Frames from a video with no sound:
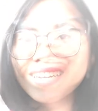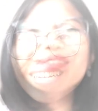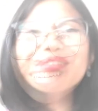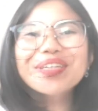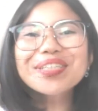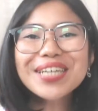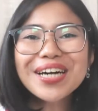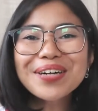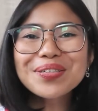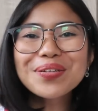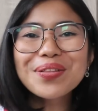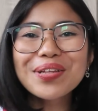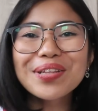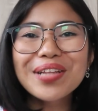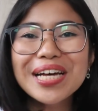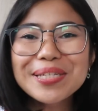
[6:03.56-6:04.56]
Now we're down to
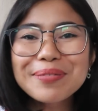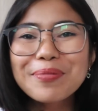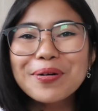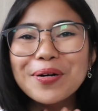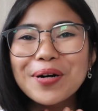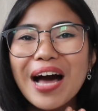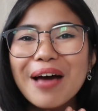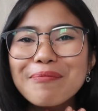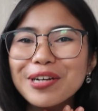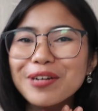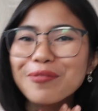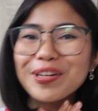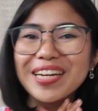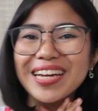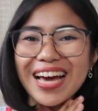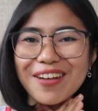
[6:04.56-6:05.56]
the last book I'm gonna
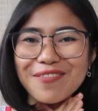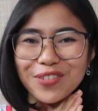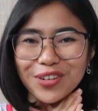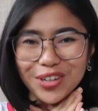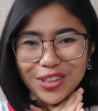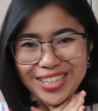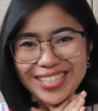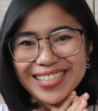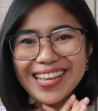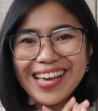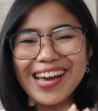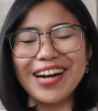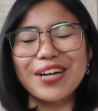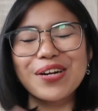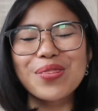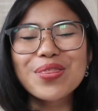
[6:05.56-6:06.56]
read again for this
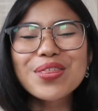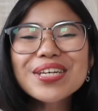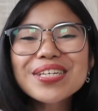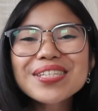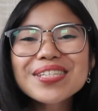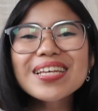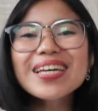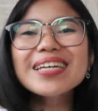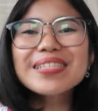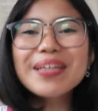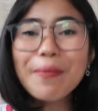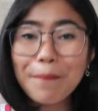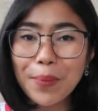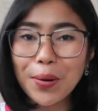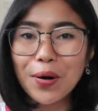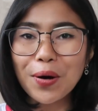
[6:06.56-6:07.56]
year. This is
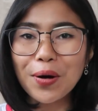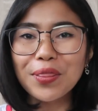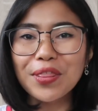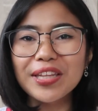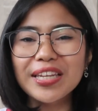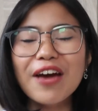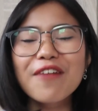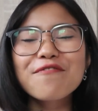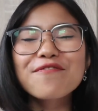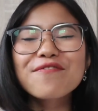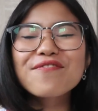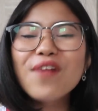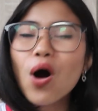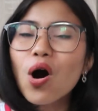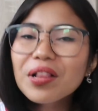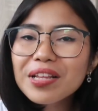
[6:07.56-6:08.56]
a book that I've
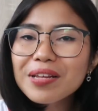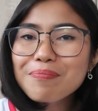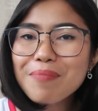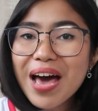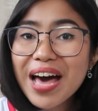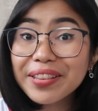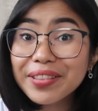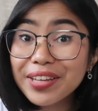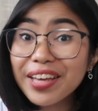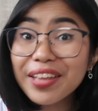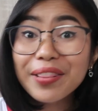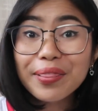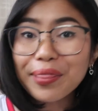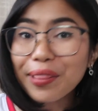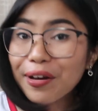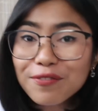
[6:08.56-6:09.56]
fallen madly
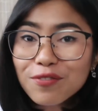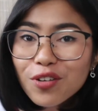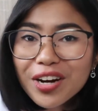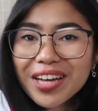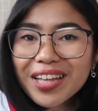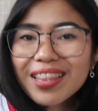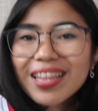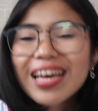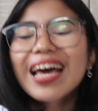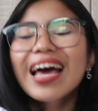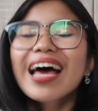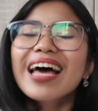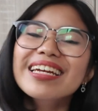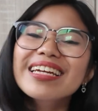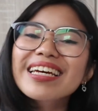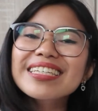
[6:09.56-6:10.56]
in love with,
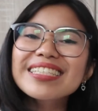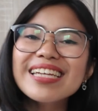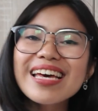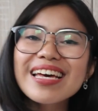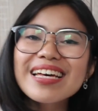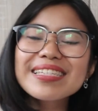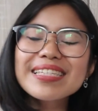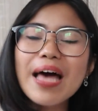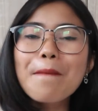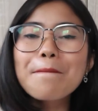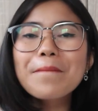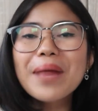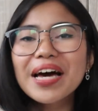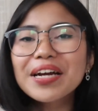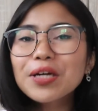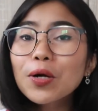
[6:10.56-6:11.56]
and it is A
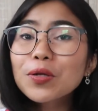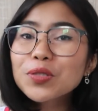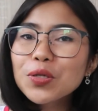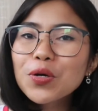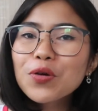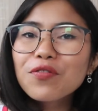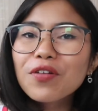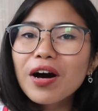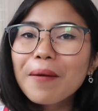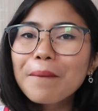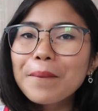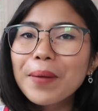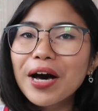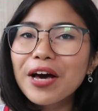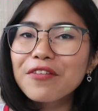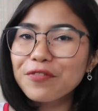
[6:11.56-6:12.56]
Man Called Uwe
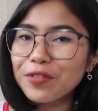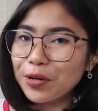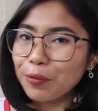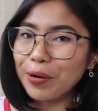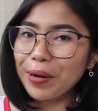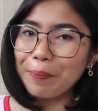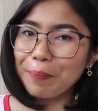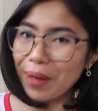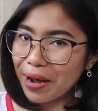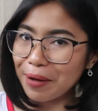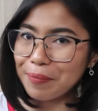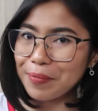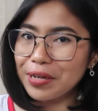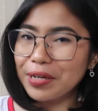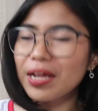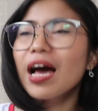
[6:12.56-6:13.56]
by Frederick
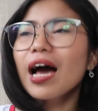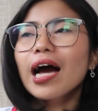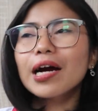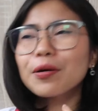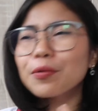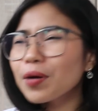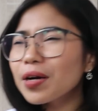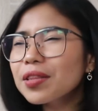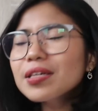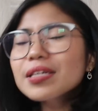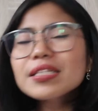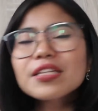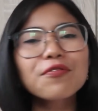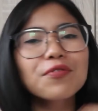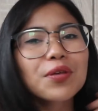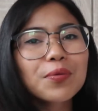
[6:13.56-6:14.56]
Backman. I read this
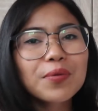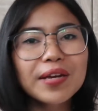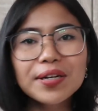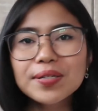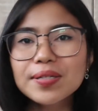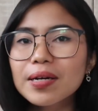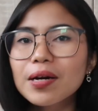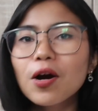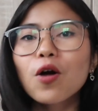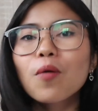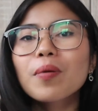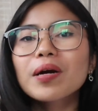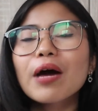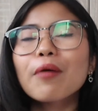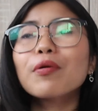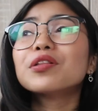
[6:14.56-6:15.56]
a few years ago,
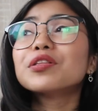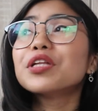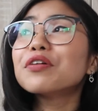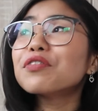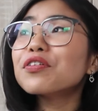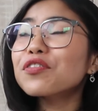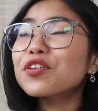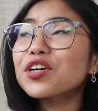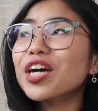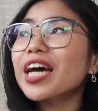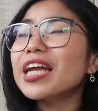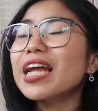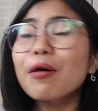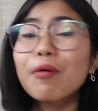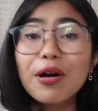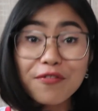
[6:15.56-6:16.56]
but I will never forget
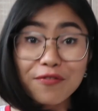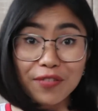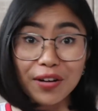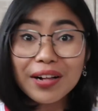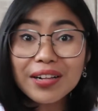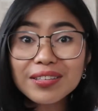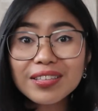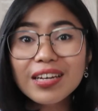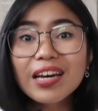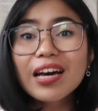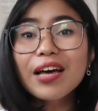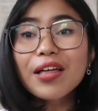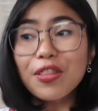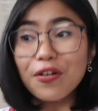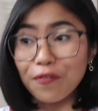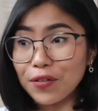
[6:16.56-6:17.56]
how I felt
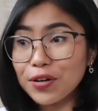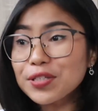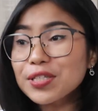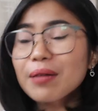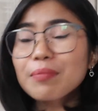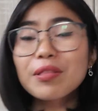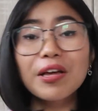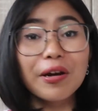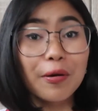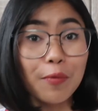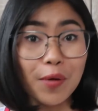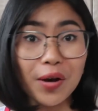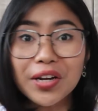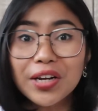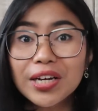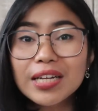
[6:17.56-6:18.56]
the first time that I
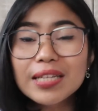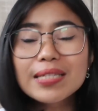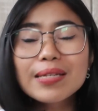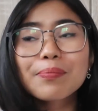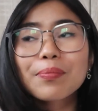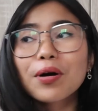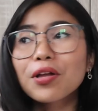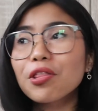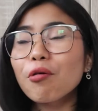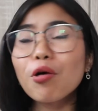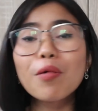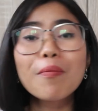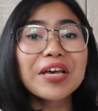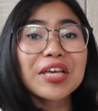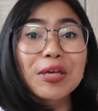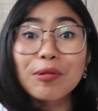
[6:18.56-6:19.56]
read it. It's a book that will
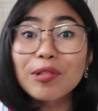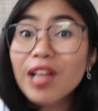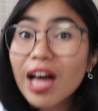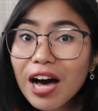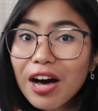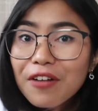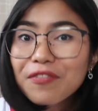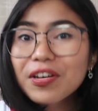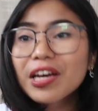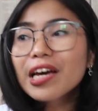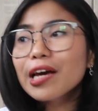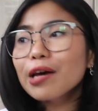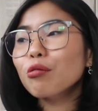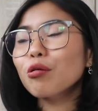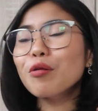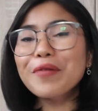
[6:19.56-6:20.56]
make you laugh,
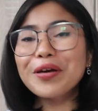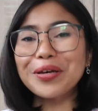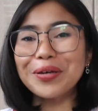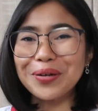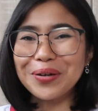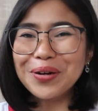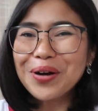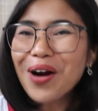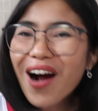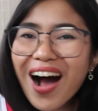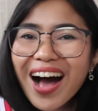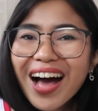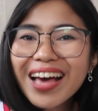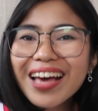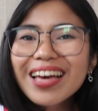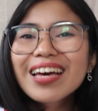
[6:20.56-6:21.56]
it will make you
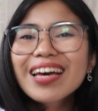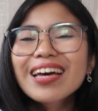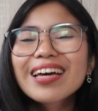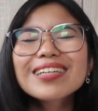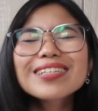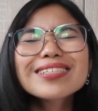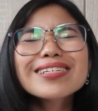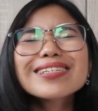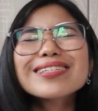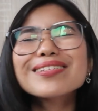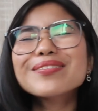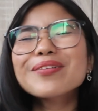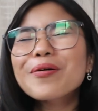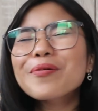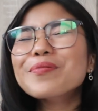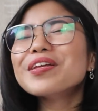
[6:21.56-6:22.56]
cry. It's just
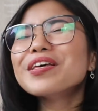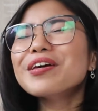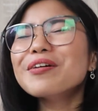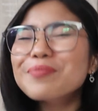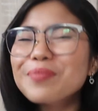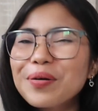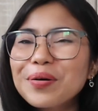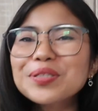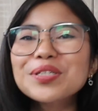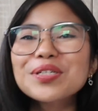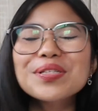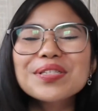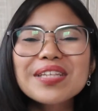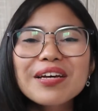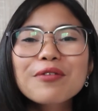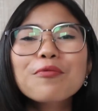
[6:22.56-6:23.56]
so many
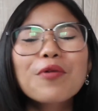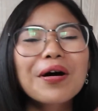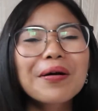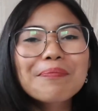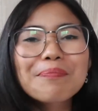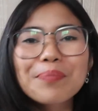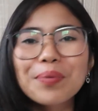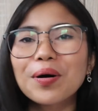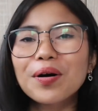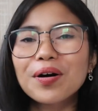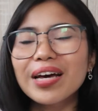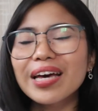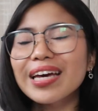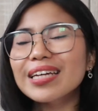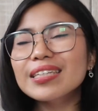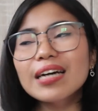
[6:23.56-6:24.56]
emotions in one book,
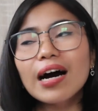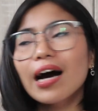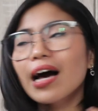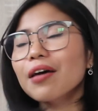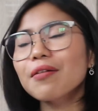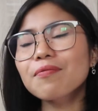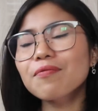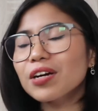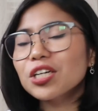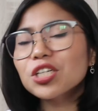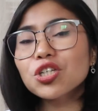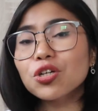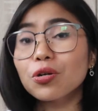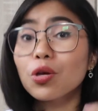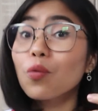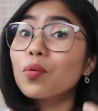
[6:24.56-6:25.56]
and I am very
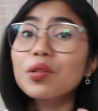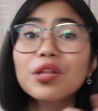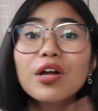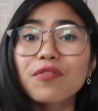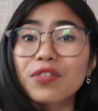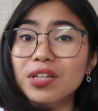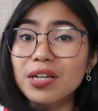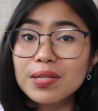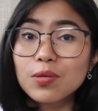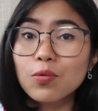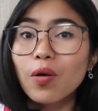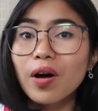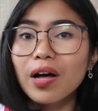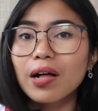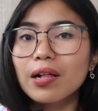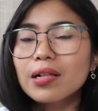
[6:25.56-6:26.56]
sure you will love it as
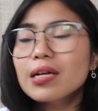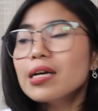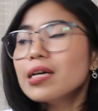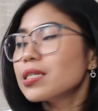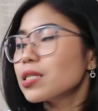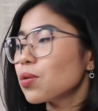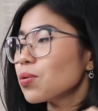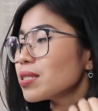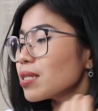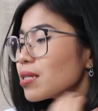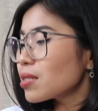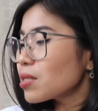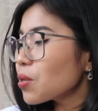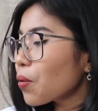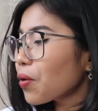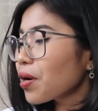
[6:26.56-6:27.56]
well. So it's a
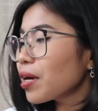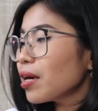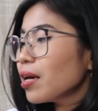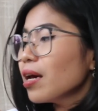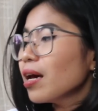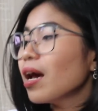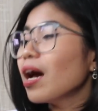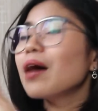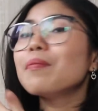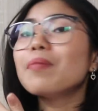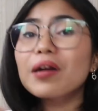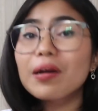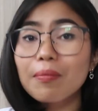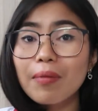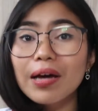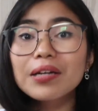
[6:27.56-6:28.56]
story
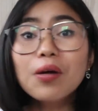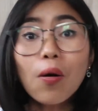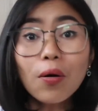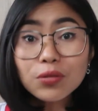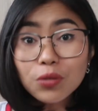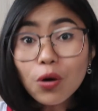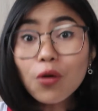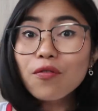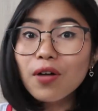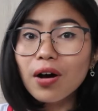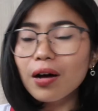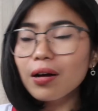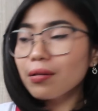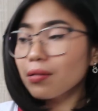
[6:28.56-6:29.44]
about a man called Uwe,